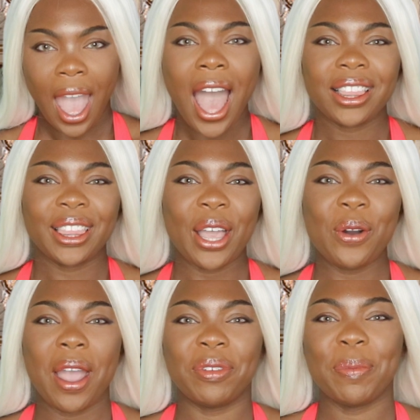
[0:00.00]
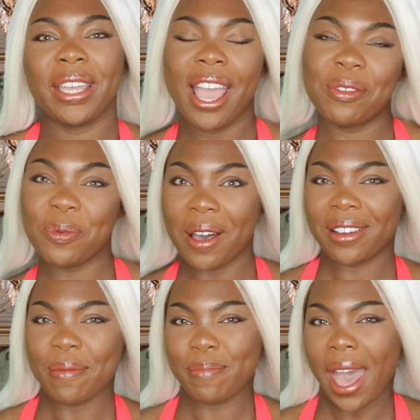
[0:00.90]
Hello, everybody, and
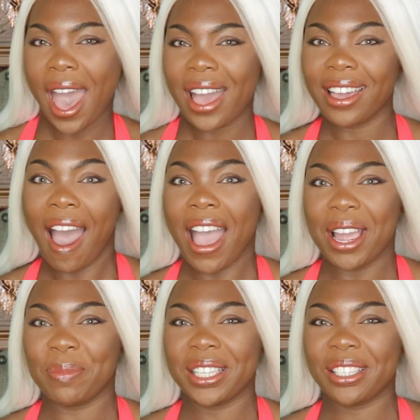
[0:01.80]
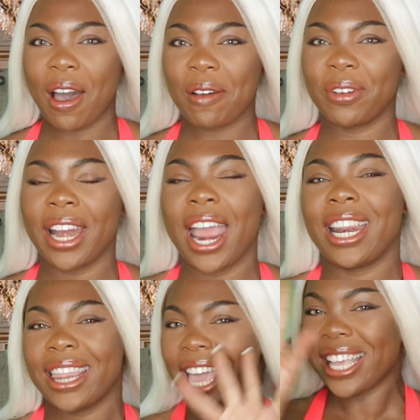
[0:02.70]
welcome back. I am the Sovereign,
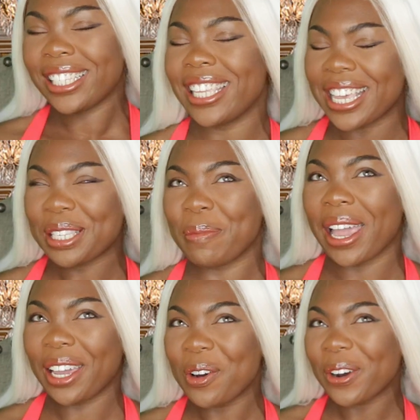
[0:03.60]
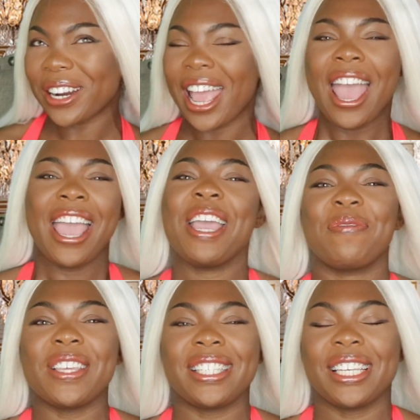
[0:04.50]
and this is my court.
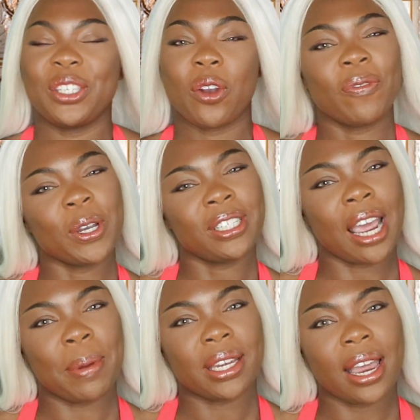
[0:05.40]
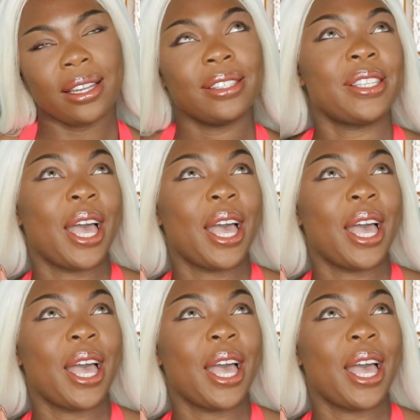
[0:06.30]
If this is your first time in attendance,